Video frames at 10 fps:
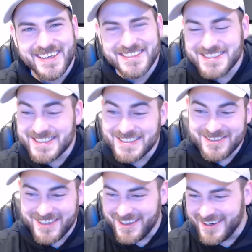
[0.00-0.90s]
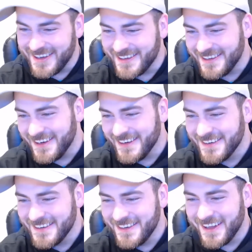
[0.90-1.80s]
just because they're here, yeah, you know
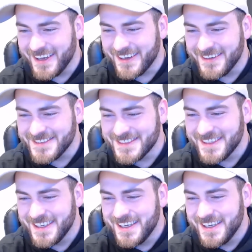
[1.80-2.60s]
how that goes.